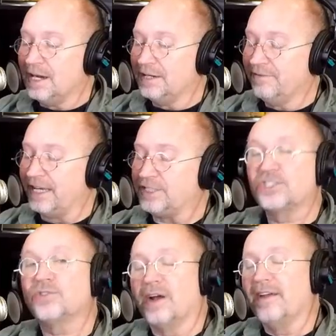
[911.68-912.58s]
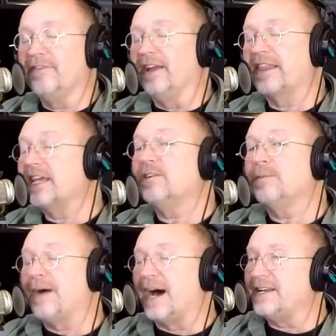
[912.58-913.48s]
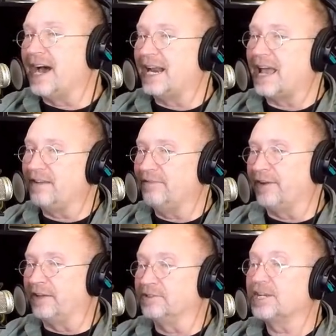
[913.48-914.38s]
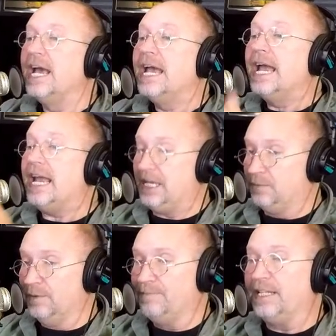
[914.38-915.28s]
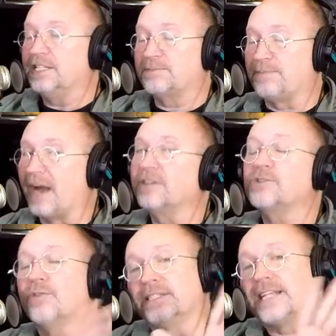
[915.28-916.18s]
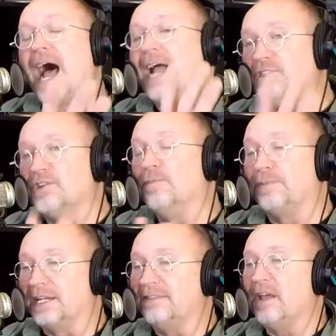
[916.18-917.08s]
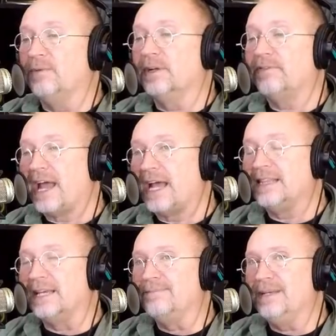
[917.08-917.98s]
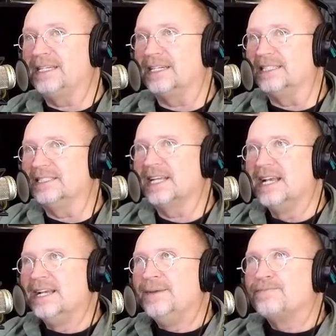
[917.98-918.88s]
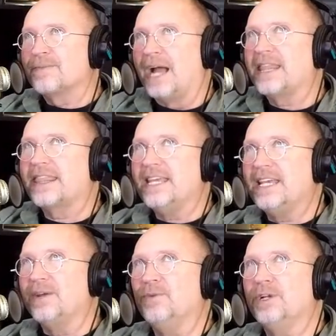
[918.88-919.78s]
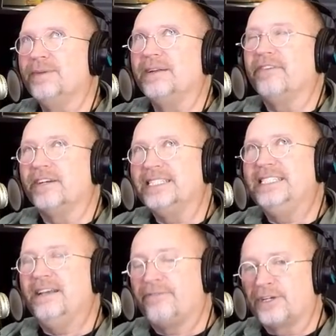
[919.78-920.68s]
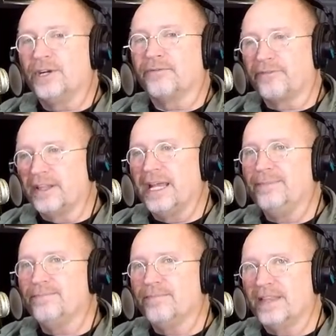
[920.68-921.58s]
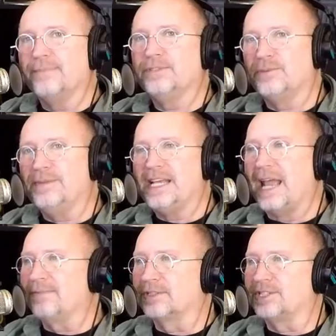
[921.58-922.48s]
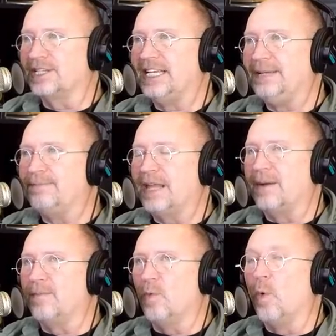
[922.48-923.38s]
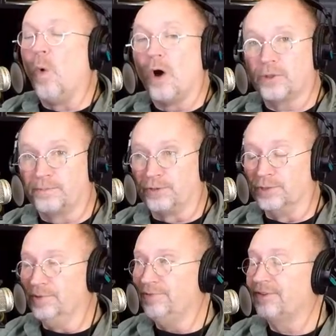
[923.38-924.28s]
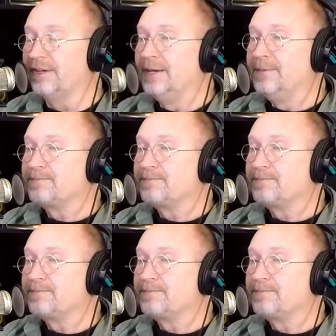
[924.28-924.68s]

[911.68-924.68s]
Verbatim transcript: of a of a theropod not having feathers, it would be the spinosaurids. I don't believe they would have had them because I think it would have been a very difficult for them them to be able to keep them waterproof